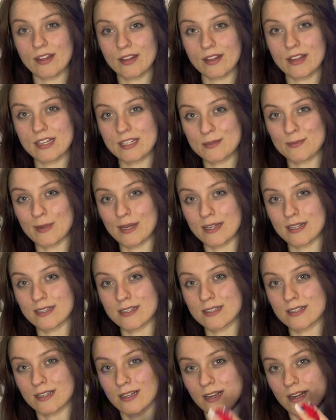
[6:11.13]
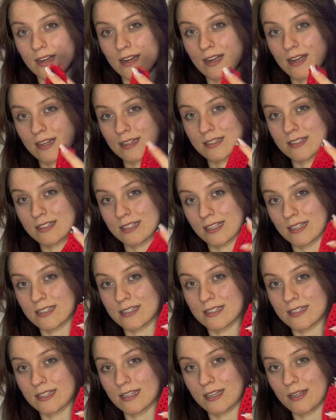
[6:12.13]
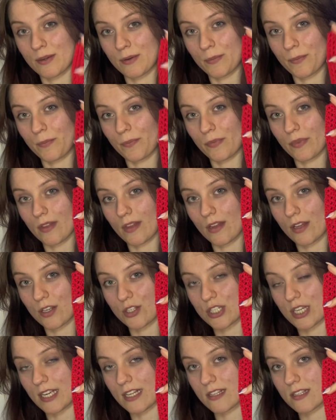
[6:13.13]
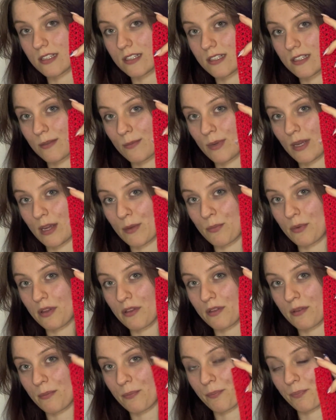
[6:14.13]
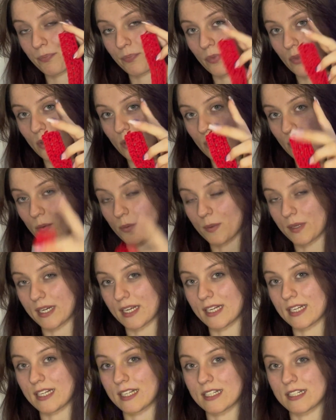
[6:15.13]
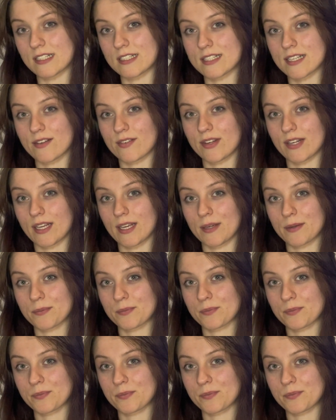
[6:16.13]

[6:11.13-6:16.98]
This means I had 60 chains to begin with when I needed 70.